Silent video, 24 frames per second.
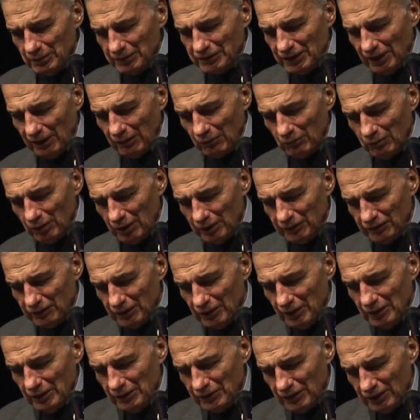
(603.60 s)
but that was
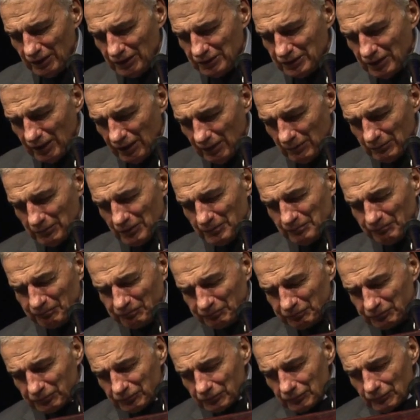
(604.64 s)
the attempt.
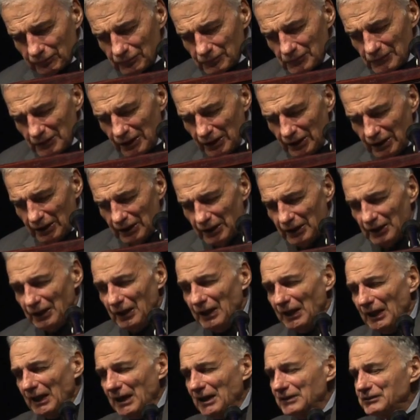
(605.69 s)

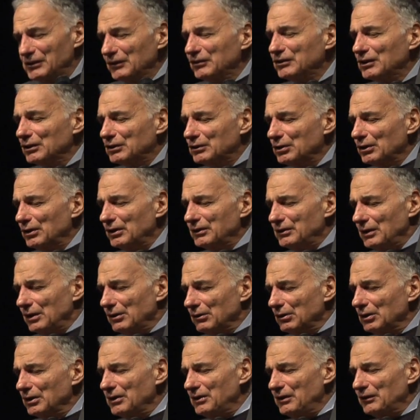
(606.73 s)
And it just occurred
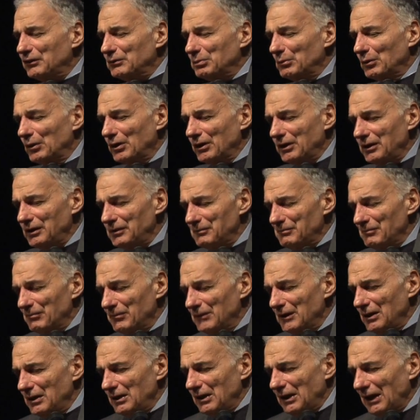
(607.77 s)
early this morning,
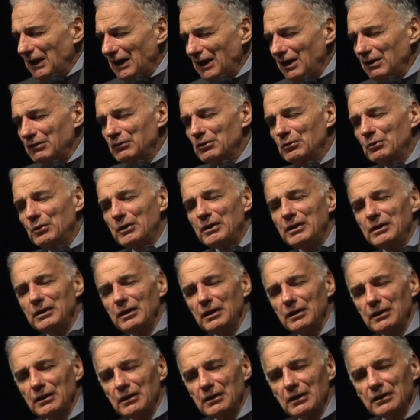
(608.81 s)
how do
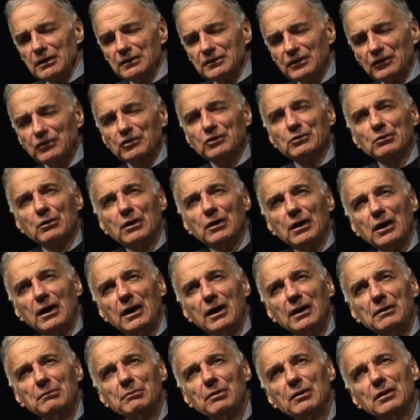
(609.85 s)
we
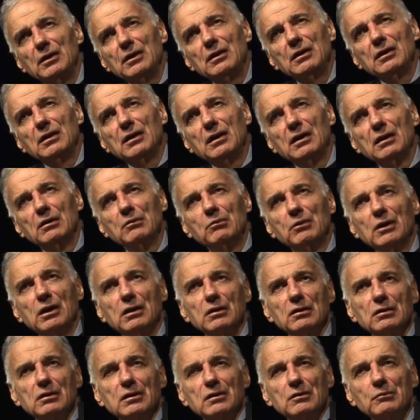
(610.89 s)
describe
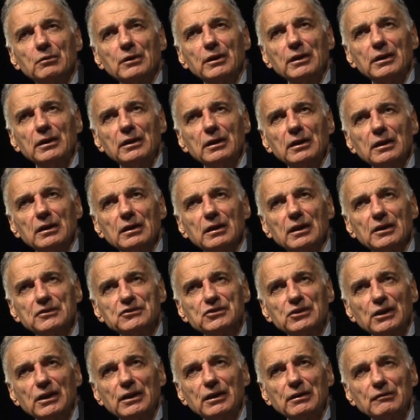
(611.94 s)
what we
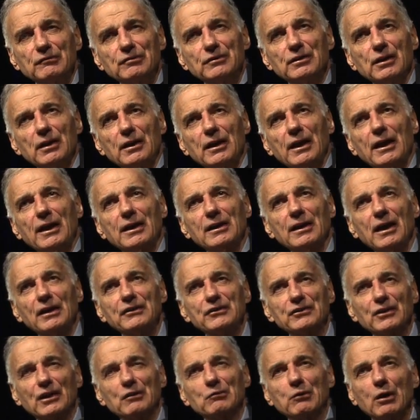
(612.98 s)
achieved? And I
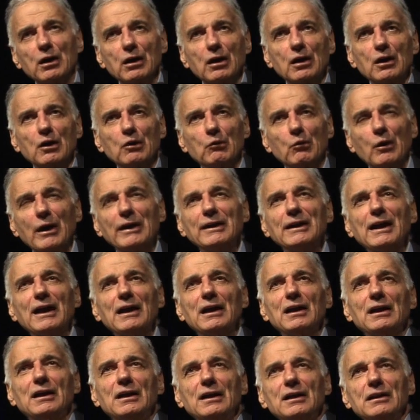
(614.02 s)
said, well, why
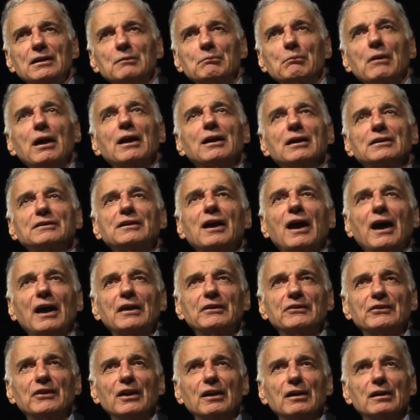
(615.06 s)
not
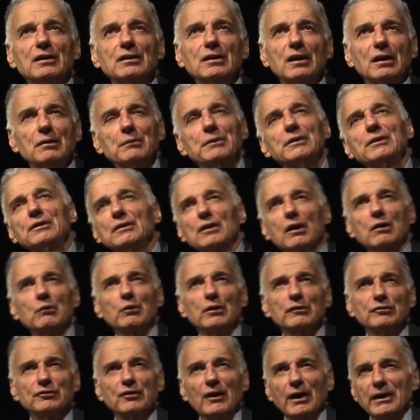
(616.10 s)
monetize it? I mean,
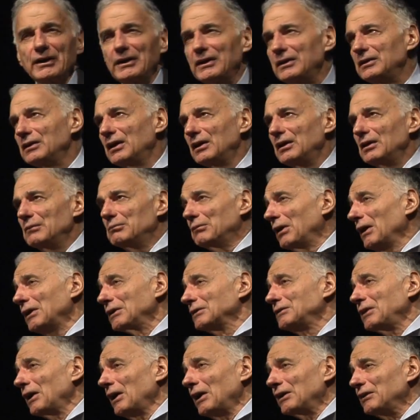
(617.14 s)
we're fighting
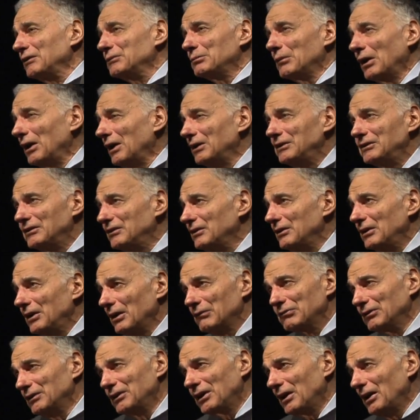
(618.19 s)
monetized mines
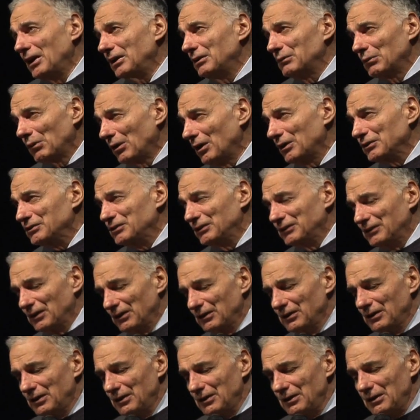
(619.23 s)
every day in
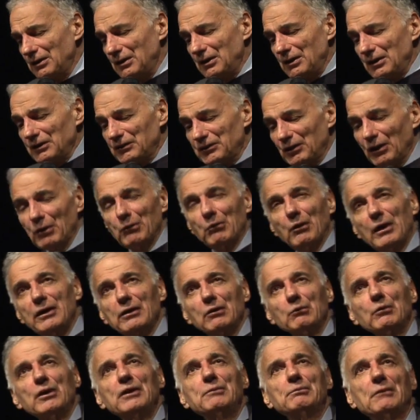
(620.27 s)
Washington. So why
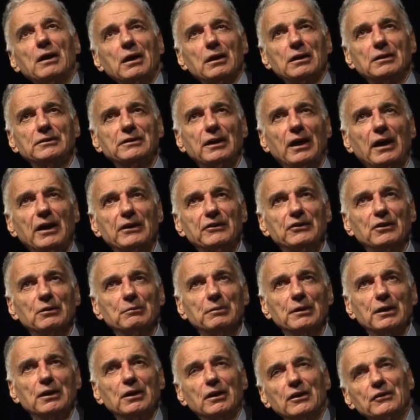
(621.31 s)
don't we monetize it?
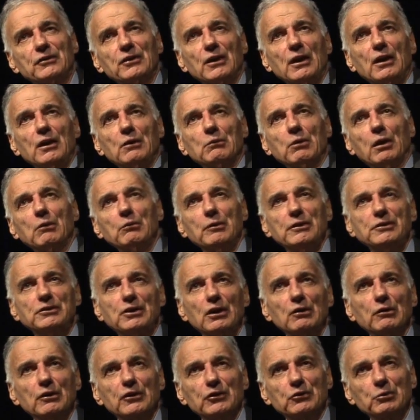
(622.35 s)
Because what we
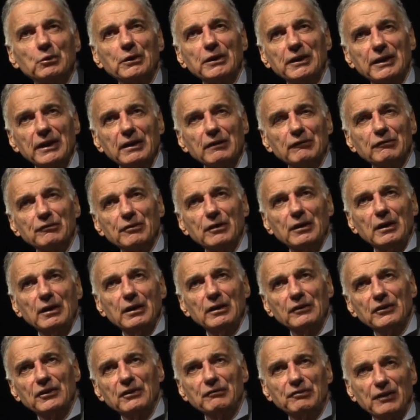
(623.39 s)
do is we
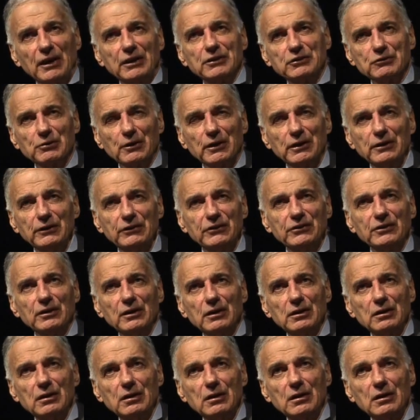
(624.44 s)
give the victories